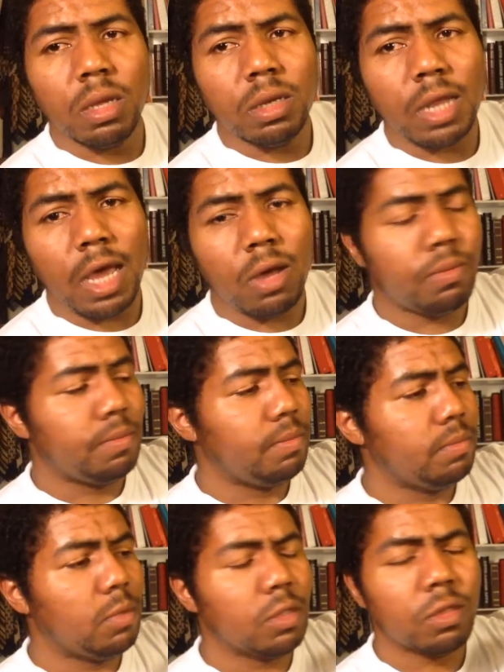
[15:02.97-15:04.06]
Now,
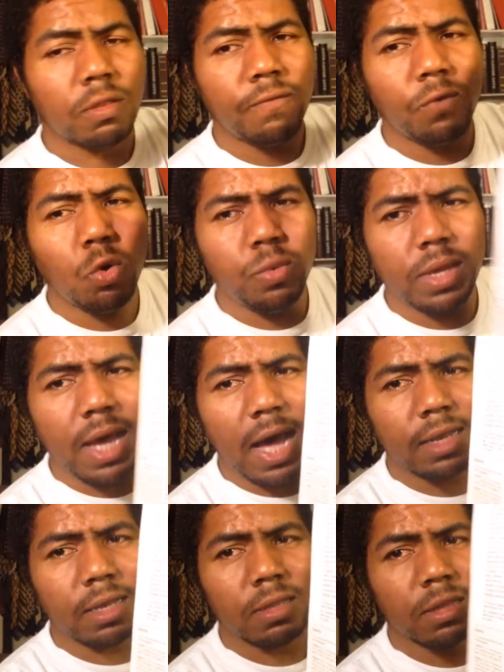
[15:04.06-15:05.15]
This is the food we
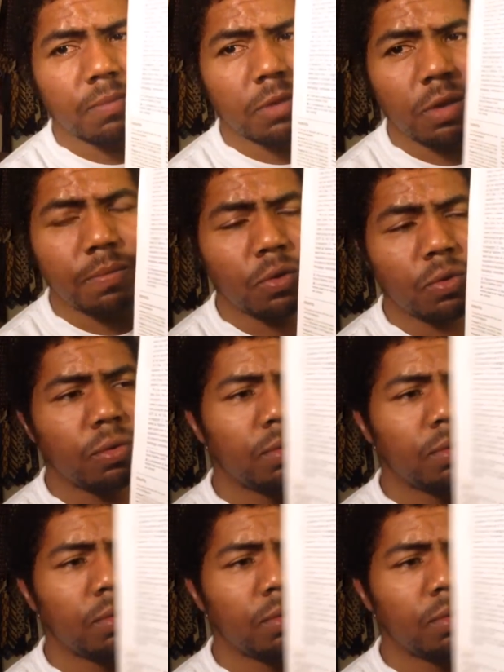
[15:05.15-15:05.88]
got September